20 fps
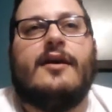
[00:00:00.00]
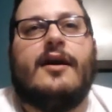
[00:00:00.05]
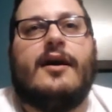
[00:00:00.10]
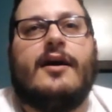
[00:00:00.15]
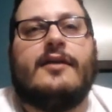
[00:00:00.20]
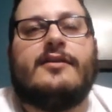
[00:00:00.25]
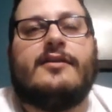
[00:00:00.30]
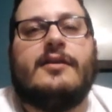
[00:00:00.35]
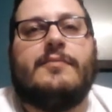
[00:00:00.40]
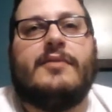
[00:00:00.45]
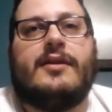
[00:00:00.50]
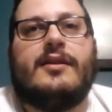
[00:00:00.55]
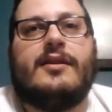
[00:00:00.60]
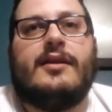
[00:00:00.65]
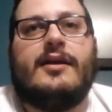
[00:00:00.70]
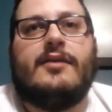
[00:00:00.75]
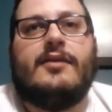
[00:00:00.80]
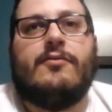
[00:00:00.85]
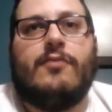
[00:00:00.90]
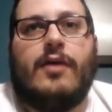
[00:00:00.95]

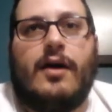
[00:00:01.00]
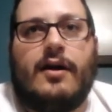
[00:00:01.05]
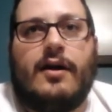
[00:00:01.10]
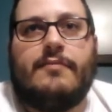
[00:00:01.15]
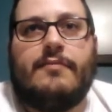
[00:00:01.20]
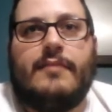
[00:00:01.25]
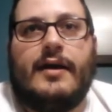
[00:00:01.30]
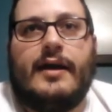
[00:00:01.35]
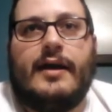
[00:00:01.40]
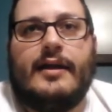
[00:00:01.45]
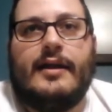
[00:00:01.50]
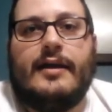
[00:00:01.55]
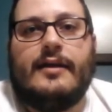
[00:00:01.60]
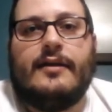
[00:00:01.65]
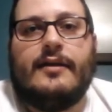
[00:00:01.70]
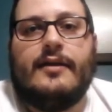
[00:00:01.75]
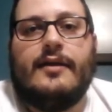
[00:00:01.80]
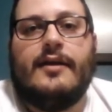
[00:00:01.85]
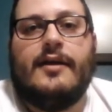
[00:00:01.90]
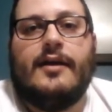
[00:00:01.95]
Typically in rock
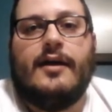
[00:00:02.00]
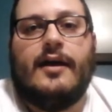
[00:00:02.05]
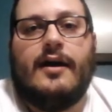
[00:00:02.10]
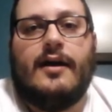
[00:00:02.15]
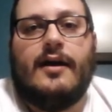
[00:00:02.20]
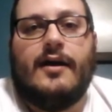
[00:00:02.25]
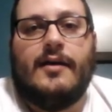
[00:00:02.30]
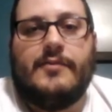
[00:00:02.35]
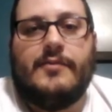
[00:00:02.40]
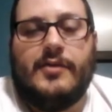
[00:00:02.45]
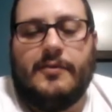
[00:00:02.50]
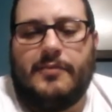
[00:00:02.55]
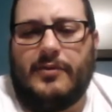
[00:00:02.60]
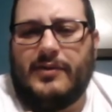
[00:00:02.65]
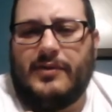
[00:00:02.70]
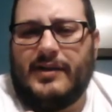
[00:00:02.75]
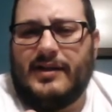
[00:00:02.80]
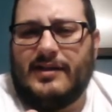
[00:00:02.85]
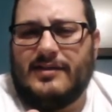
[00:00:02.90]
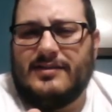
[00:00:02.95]
mining, you're
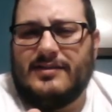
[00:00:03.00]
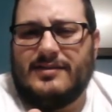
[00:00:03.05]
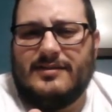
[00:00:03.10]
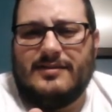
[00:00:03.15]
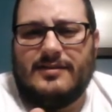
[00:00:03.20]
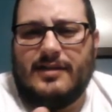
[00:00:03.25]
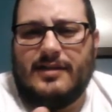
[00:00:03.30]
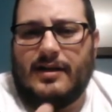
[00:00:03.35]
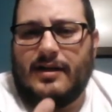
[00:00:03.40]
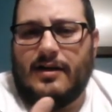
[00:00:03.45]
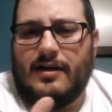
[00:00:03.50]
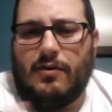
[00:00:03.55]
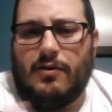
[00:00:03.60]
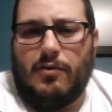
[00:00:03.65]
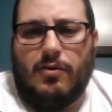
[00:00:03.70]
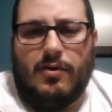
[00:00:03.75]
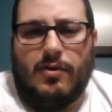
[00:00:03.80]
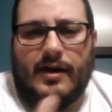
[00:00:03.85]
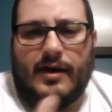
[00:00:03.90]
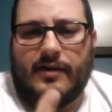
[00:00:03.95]
pulling
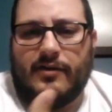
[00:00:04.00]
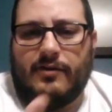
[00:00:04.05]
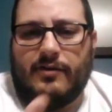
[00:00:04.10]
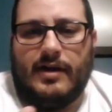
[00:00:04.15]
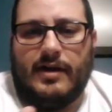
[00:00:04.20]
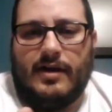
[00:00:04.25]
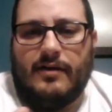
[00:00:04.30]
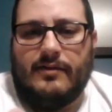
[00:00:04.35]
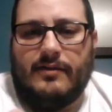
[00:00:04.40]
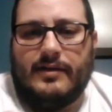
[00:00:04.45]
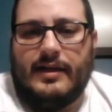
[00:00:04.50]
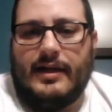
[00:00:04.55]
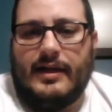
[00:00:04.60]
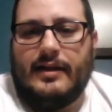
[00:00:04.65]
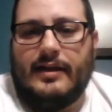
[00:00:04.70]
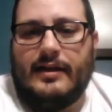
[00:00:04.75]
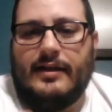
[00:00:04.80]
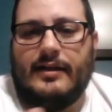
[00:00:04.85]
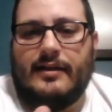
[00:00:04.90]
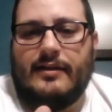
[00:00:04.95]
ore out of the ground
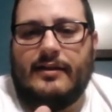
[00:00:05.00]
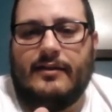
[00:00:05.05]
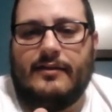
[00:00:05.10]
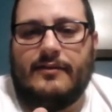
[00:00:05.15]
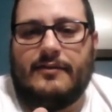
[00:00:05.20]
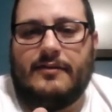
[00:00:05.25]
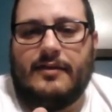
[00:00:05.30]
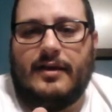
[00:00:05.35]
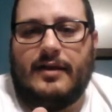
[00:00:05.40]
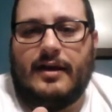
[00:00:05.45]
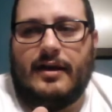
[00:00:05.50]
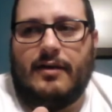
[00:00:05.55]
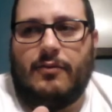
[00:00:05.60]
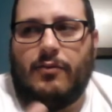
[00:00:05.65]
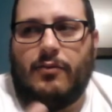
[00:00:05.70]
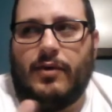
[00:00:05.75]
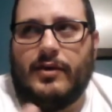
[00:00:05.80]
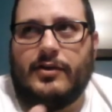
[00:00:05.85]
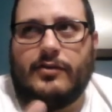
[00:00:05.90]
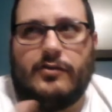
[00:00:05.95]
that is
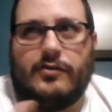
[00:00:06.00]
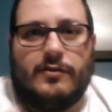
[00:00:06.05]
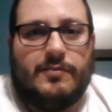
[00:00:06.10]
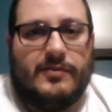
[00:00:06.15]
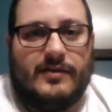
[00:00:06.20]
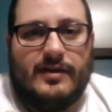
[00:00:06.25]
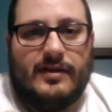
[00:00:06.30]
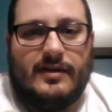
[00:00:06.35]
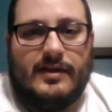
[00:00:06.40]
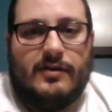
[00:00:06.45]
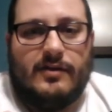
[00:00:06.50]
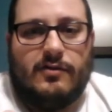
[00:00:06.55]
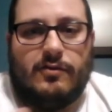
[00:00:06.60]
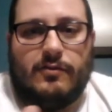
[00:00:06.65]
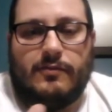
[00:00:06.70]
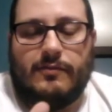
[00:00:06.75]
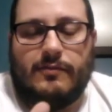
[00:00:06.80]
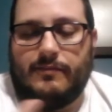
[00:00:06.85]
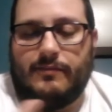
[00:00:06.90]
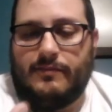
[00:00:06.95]
1 to 2%
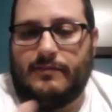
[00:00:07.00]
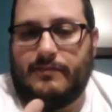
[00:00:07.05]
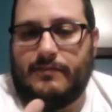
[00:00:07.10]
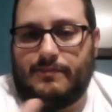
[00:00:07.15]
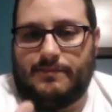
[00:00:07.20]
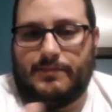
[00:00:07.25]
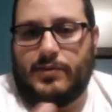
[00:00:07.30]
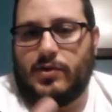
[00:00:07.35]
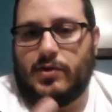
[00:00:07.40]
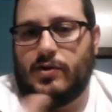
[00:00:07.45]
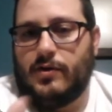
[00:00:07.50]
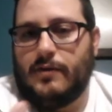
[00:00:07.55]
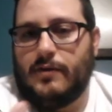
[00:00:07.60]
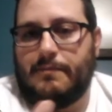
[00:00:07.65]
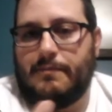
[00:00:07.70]
nickel per